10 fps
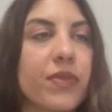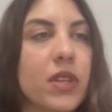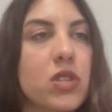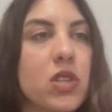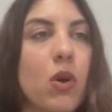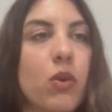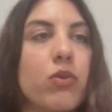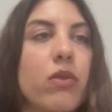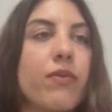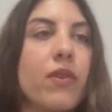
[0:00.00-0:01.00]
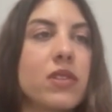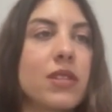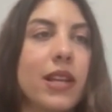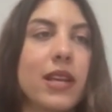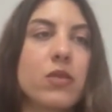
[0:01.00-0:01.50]
So, to the first
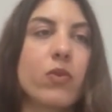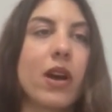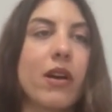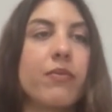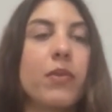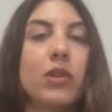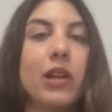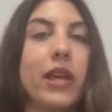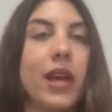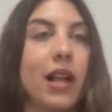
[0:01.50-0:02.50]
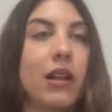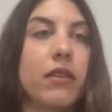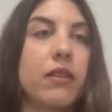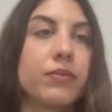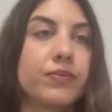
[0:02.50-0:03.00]
list we have bodily
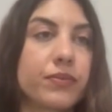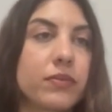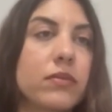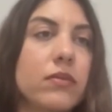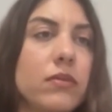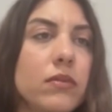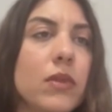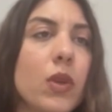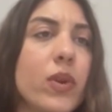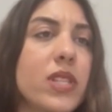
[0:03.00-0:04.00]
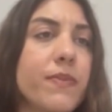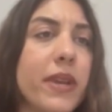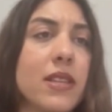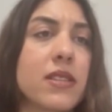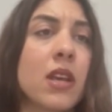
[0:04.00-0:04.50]
health, which
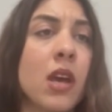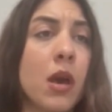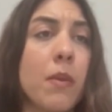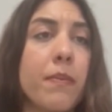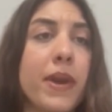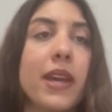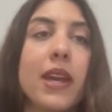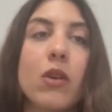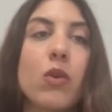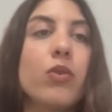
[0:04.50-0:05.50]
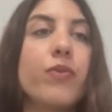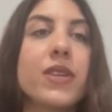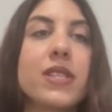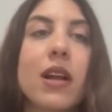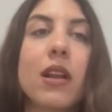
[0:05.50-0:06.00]
means being in good
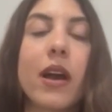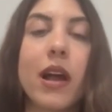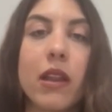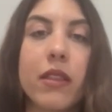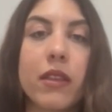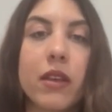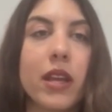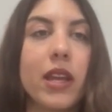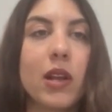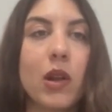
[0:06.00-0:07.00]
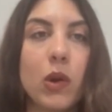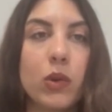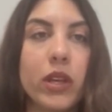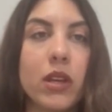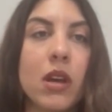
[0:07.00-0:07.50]
physical health,
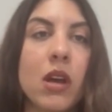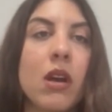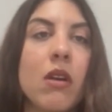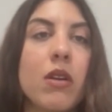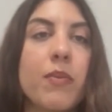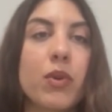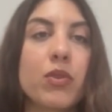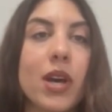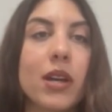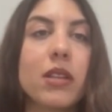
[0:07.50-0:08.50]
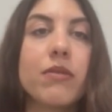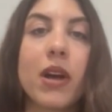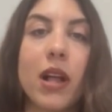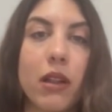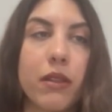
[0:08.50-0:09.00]
including reproductive
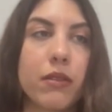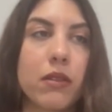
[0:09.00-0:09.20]
health.